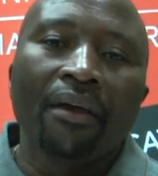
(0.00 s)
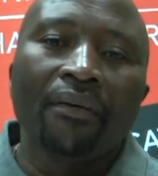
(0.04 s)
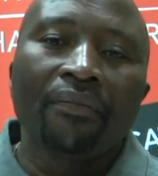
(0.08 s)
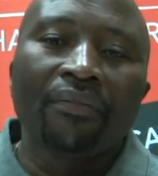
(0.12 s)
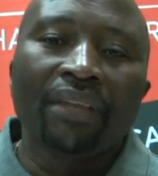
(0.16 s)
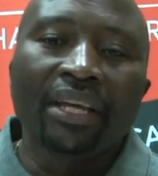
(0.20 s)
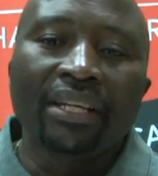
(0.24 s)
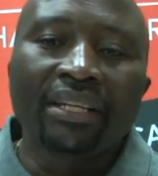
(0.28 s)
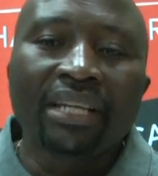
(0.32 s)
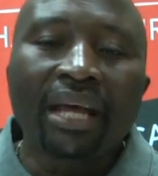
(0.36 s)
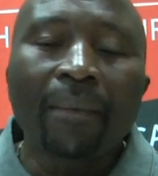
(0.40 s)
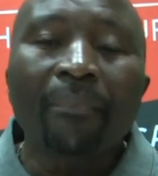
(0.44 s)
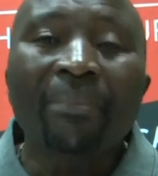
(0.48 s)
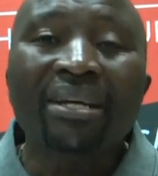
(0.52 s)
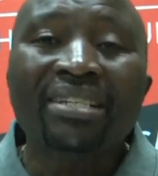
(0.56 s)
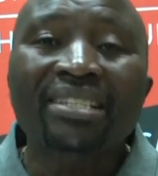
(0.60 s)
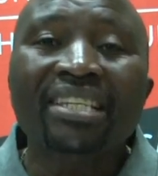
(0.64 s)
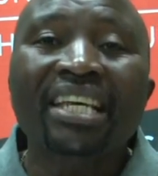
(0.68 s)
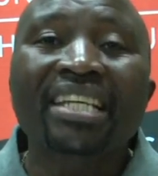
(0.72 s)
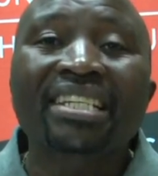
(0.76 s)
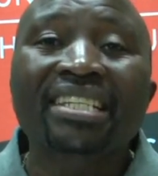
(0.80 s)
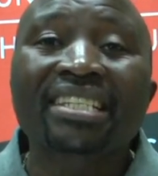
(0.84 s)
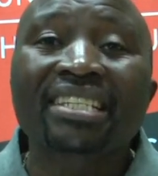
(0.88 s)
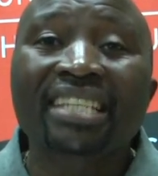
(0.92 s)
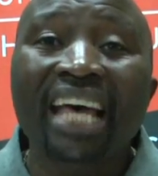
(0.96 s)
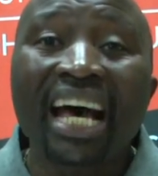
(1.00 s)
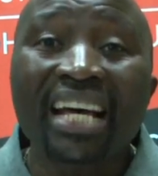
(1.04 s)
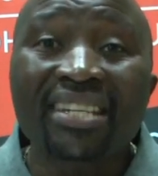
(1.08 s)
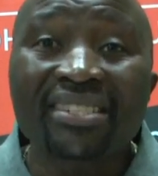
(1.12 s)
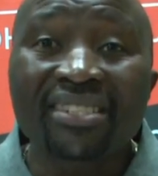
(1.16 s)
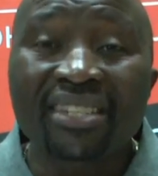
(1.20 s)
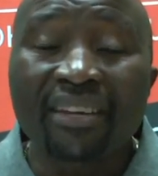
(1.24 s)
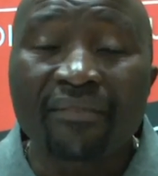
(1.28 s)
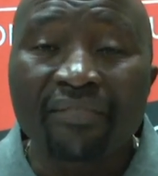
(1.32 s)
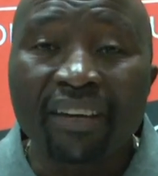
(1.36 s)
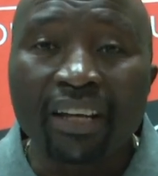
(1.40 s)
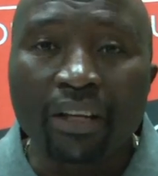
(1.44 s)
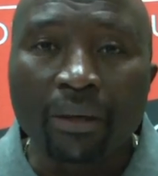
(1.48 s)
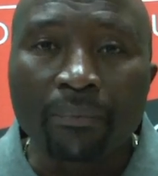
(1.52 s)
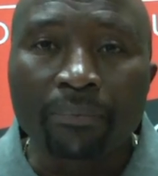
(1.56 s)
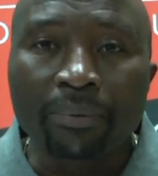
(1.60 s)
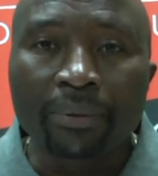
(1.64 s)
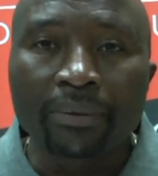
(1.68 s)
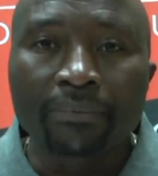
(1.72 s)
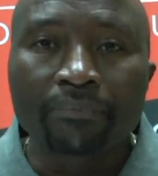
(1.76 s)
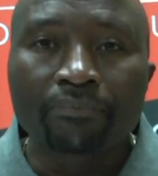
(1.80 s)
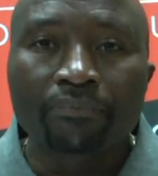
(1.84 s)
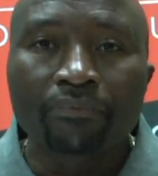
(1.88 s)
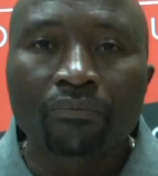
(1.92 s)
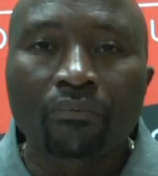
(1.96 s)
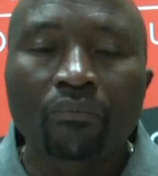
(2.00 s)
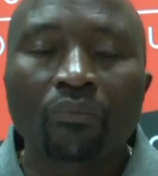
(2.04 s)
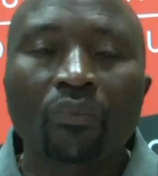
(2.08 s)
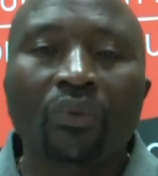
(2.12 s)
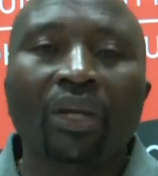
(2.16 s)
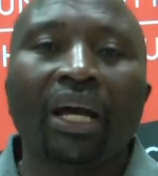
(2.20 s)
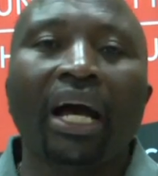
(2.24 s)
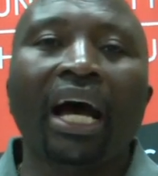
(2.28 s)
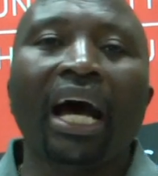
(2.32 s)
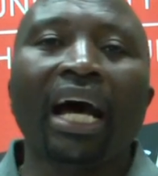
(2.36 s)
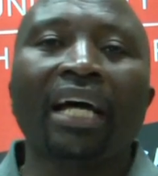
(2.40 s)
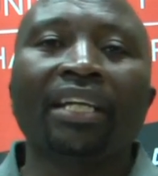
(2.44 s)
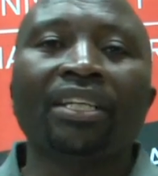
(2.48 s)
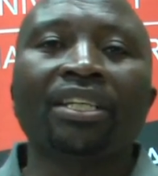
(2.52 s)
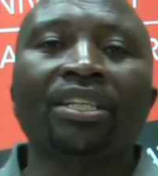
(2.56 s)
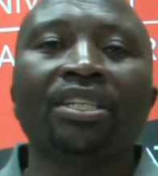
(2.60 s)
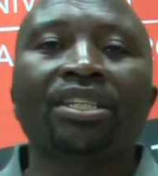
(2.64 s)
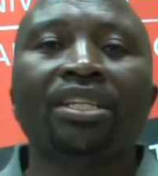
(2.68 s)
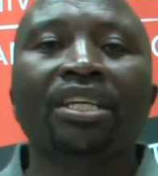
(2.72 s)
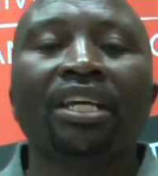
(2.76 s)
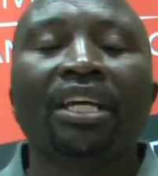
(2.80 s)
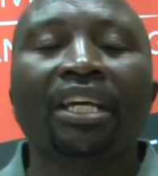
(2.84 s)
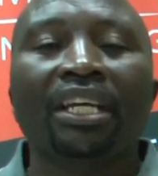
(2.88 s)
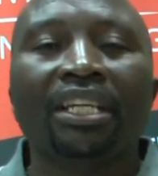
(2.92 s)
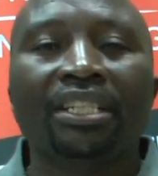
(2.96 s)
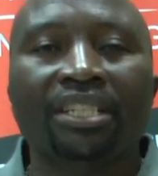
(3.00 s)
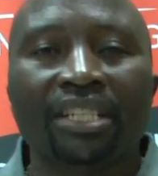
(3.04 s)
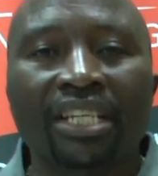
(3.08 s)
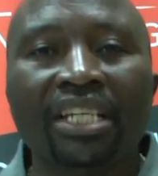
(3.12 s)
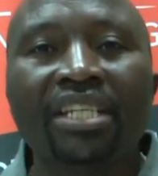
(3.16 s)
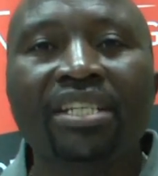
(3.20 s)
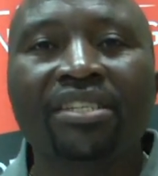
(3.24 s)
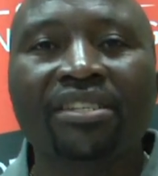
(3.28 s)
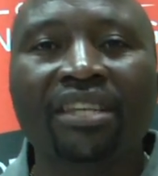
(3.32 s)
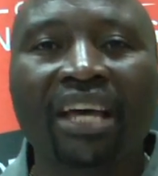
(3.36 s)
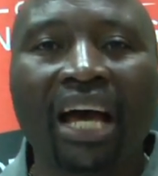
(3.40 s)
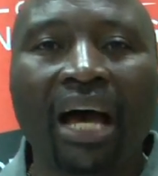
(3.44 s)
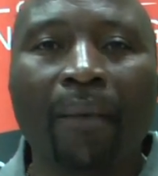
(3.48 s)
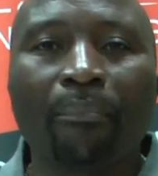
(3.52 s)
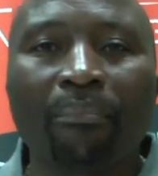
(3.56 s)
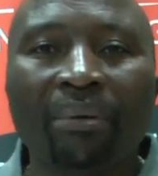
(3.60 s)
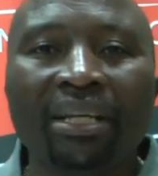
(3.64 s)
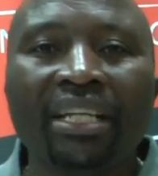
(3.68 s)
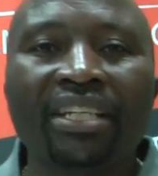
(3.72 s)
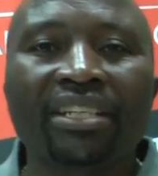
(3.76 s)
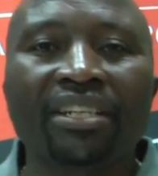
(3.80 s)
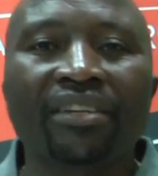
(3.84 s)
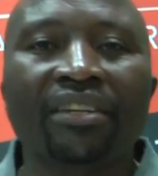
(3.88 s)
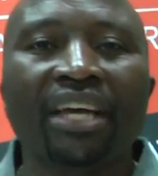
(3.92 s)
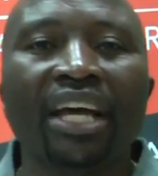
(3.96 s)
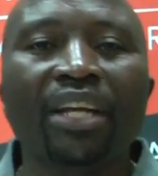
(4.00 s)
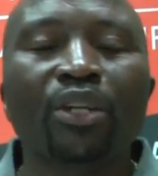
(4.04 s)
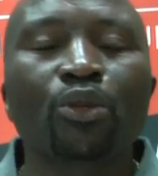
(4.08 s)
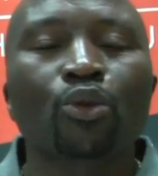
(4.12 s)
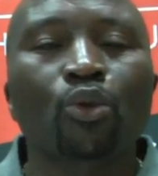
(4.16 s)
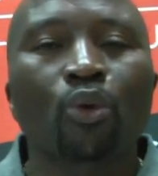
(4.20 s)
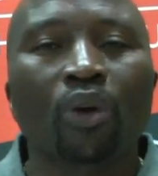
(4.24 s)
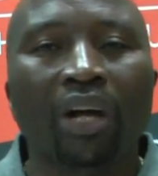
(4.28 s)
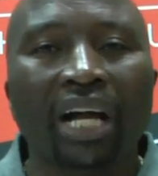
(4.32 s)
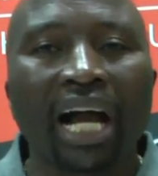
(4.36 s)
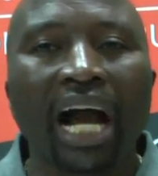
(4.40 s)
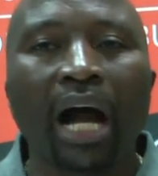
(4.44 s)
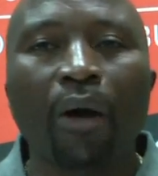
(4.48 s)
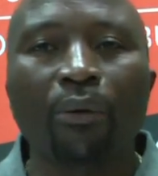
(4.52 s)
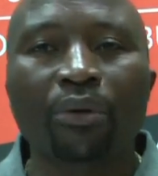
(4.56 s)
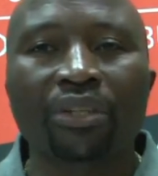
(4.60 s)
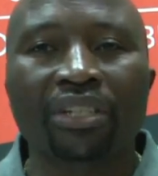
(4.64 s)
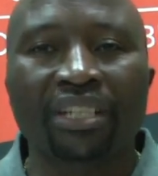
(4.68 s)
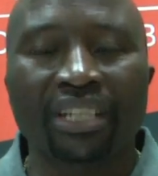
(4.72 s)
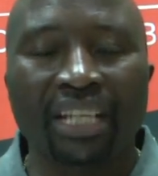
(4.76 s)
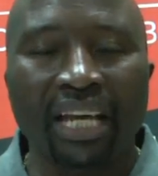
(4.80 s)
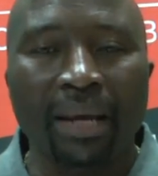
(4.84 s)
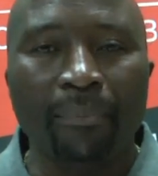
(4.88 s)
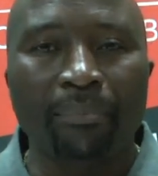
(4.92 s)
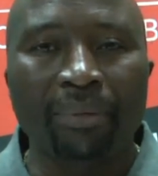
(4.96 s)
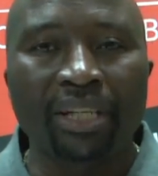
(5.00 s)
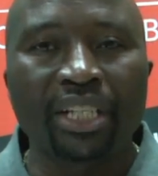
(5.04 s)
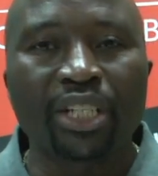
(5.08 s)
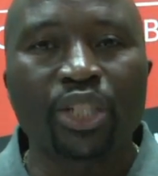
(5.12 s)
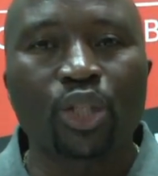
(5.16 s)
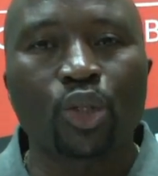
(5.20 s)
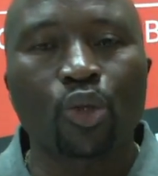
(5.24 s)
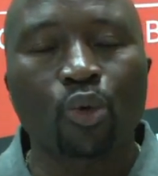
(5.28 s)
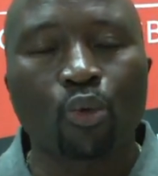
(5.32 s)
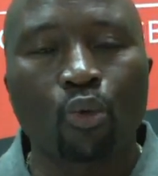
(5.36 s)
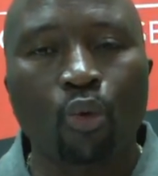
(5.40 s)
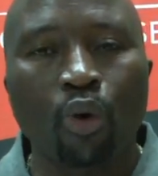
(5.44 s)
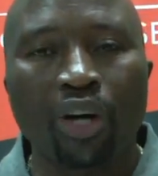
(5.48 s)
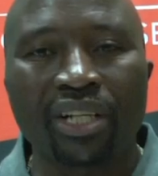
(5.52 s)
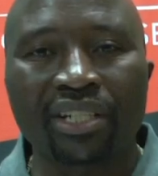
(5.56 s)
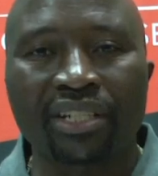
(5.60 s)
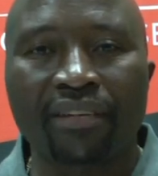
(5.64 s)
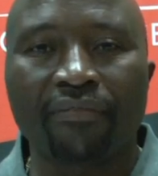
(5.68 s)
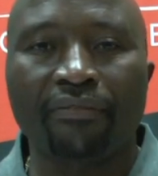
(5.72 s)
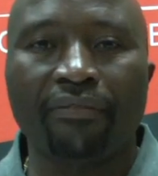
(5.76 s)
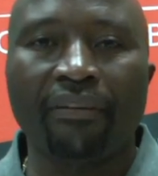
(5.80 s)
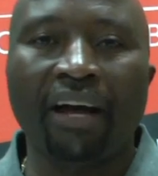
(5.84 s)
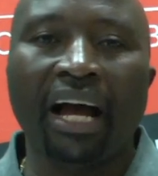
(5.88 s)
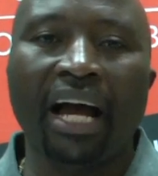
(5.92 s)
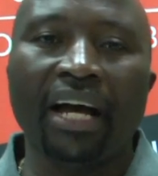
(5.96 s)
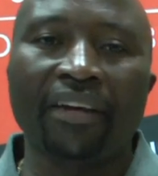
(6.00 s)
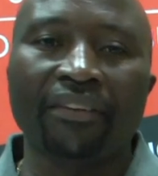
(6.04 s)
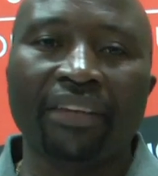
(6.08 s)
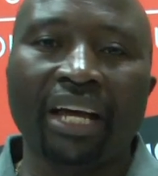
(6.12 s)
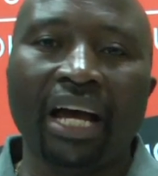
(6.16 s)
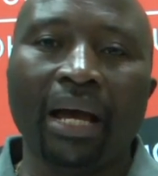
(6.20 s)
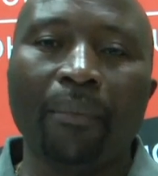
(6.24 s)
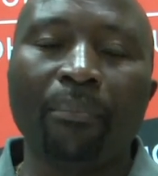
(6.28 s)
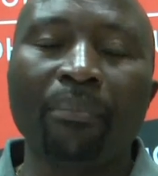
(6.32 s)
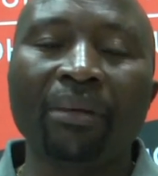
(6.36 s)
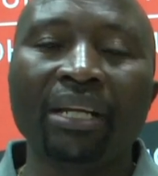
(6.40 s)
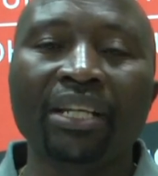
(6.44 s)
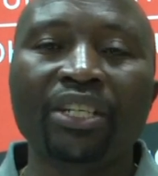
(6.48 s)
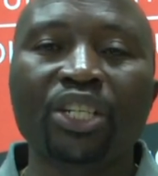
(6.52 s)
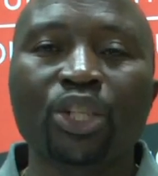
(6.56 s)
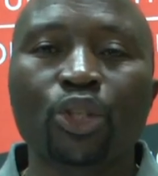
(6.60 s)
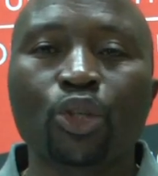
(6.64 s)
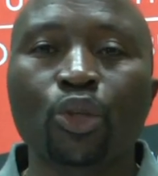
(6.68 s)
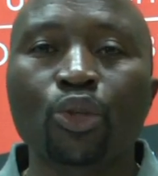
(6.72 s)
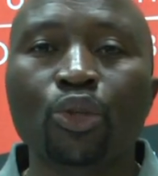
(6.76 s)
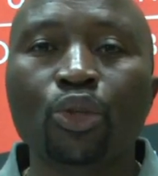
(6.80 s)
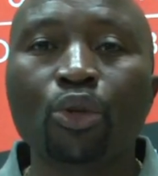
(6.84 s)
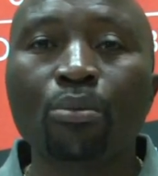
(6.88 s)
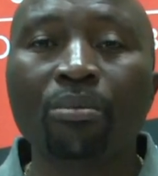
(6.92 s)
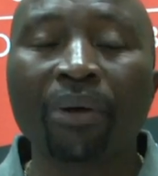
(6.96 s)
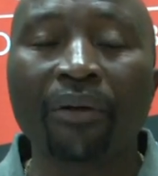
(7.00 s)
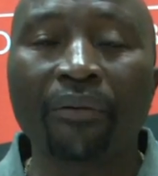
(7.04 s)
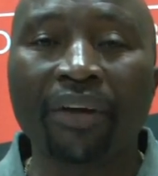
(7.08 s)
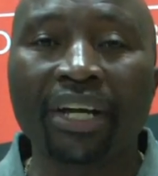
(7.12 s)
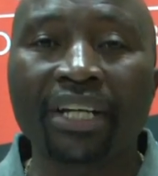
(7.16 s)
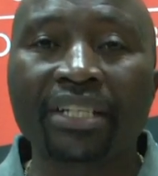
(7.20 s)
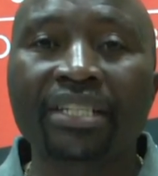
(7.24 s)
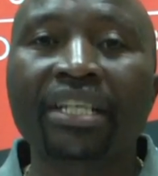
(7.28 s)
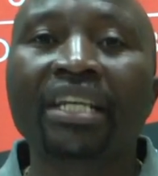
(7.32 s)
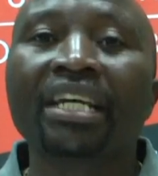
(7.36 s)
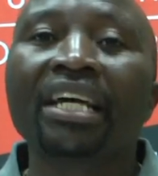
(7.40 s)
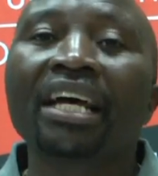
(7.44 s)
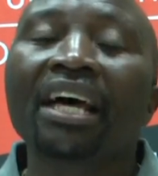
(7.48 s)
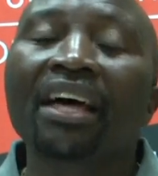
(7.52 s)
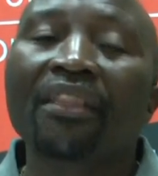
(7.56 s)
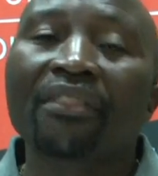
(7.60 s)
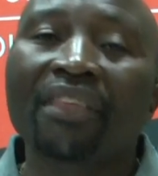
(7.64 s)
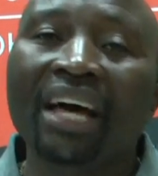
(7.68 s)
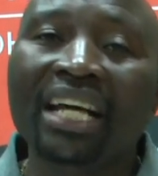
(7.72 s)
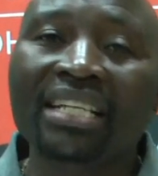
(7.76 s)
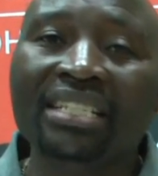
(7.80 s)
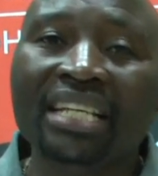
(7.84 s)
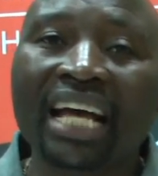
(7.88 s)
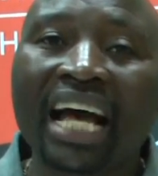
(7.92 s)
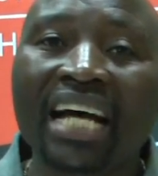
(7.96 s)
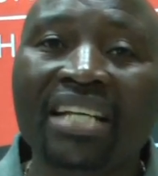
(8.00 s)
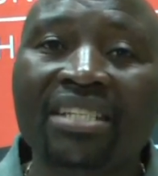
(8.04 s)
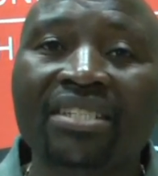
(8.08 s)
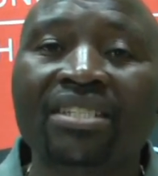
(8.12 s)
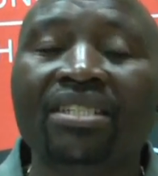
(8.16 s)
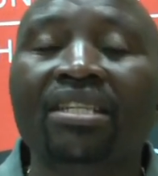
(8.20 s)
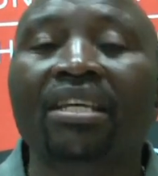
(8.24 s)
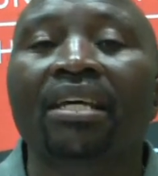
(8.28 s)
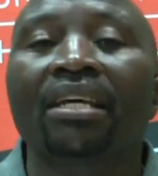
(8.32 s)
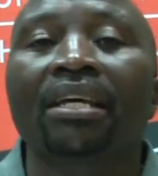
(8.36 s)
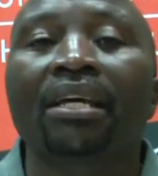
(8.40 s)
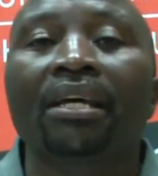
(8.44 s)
the number sense does develop. And it is the ability then to count, the ability to quantify, the ability to numerate that has